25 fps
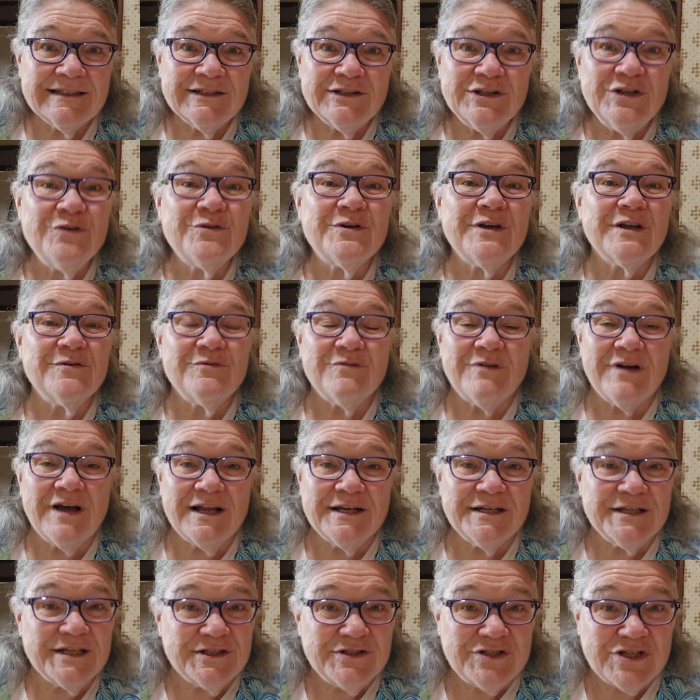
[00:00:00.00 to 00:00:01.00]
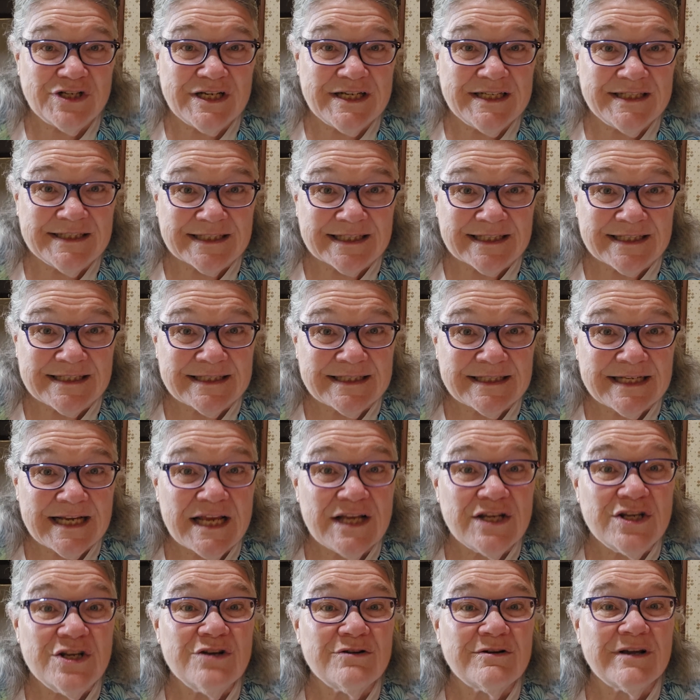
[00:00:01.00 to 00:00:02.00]
You can run to Jesus
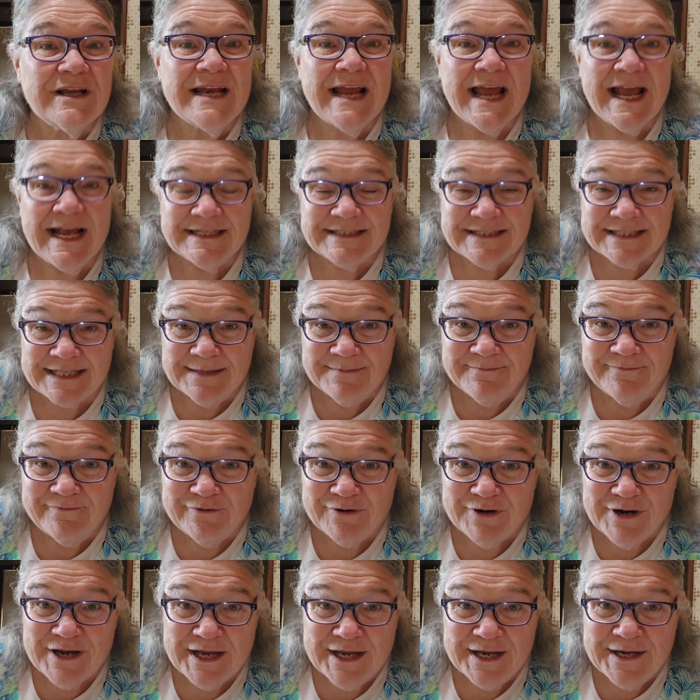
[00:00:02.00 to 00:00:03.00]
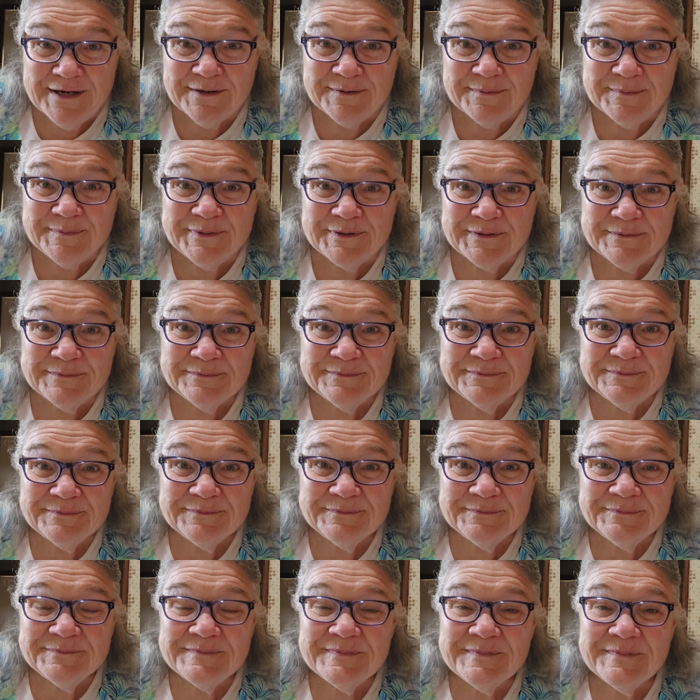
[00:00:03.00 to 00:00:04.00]
and you can ask him for help.
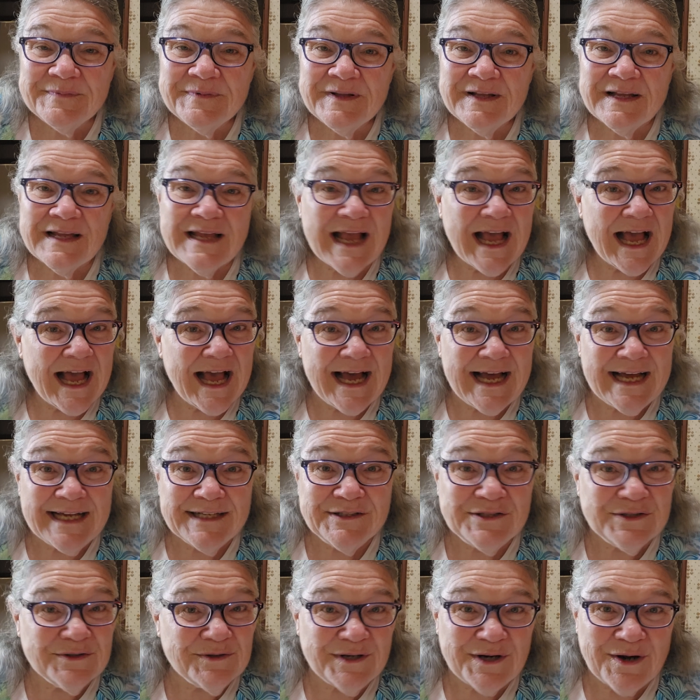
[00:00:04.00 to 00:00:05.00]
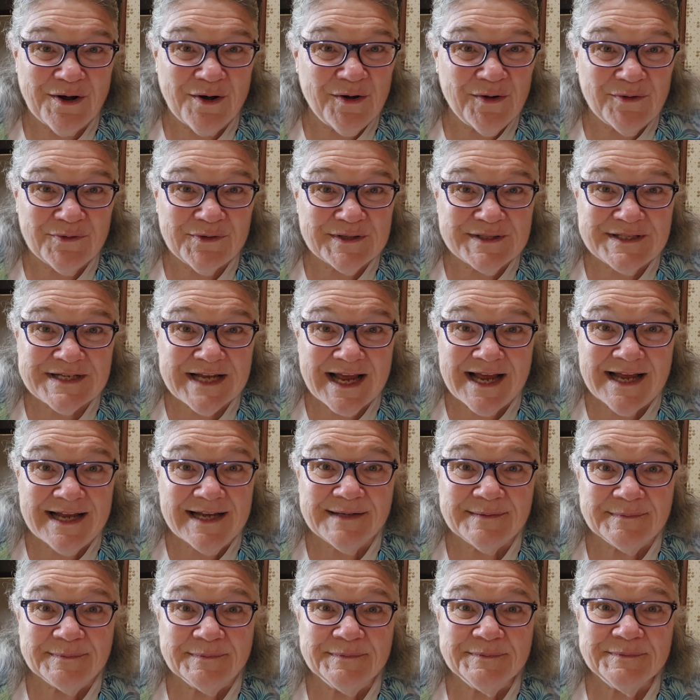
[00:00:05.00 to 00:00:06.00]
I do it all the
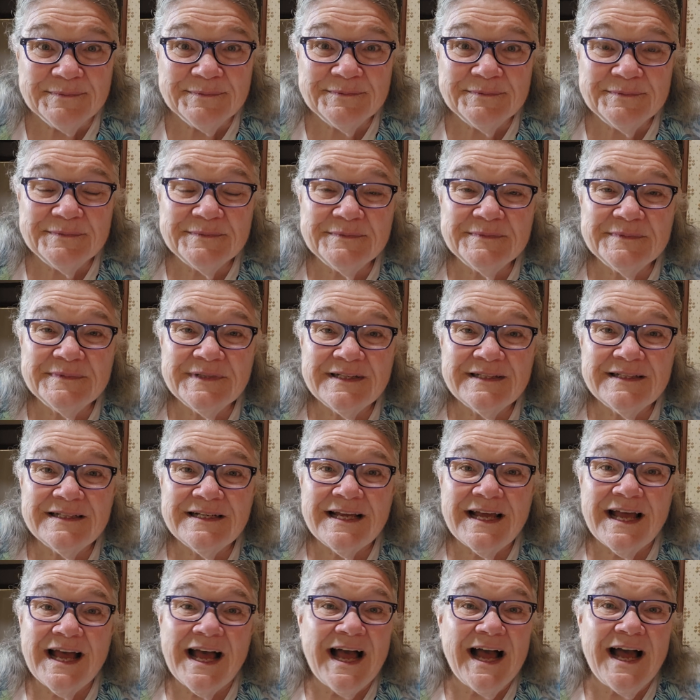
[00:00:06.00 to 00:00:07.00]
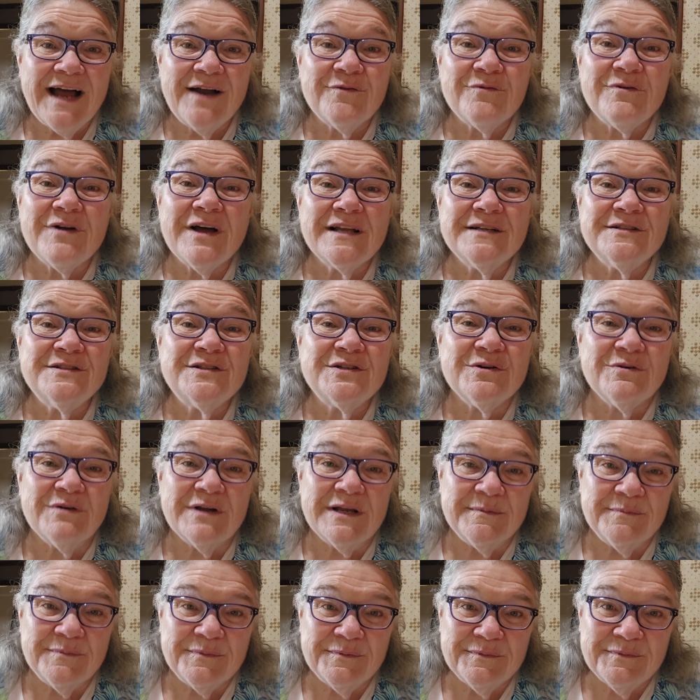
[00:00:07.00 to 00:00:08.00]
time. I run to
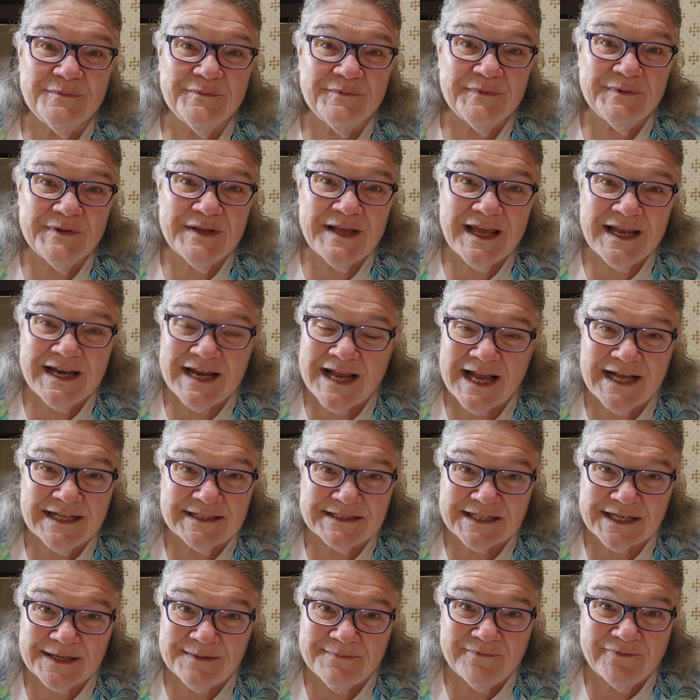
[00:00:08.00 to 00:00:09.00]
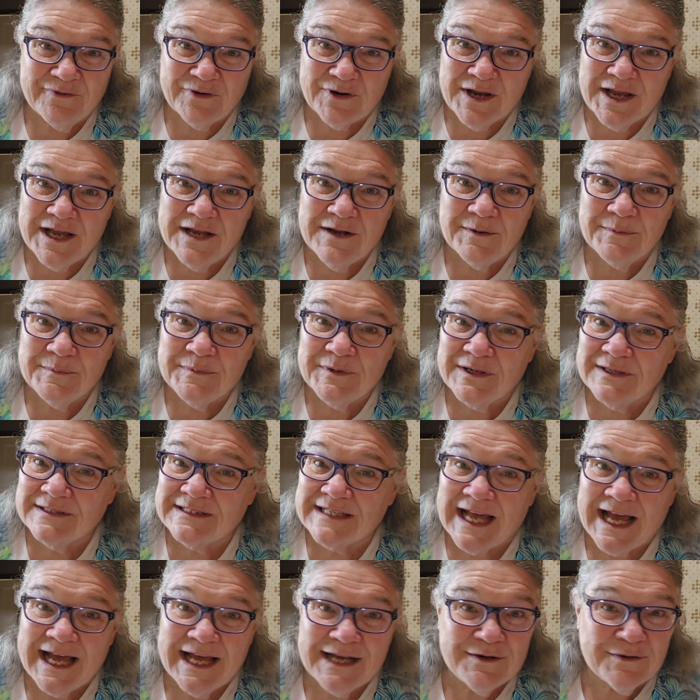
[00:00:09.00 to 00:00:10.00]
him and ask him for help
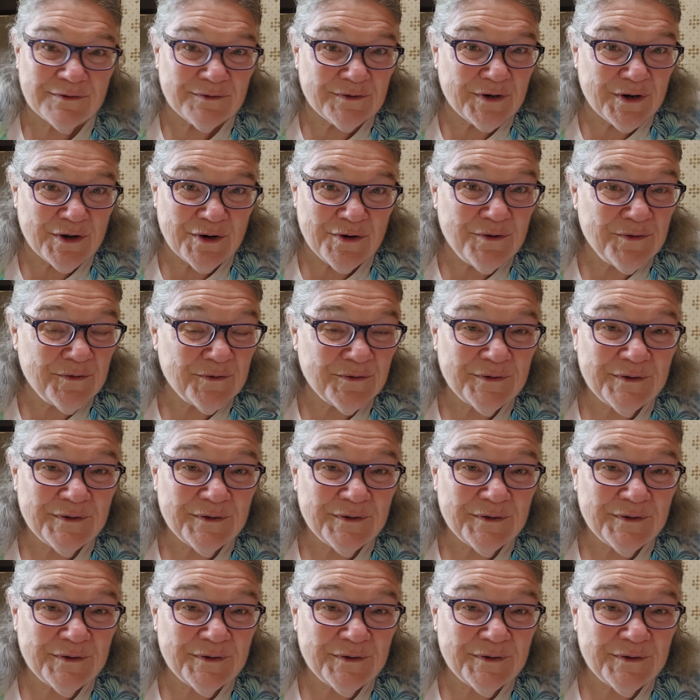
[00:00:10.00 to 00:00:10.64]
because I don't know.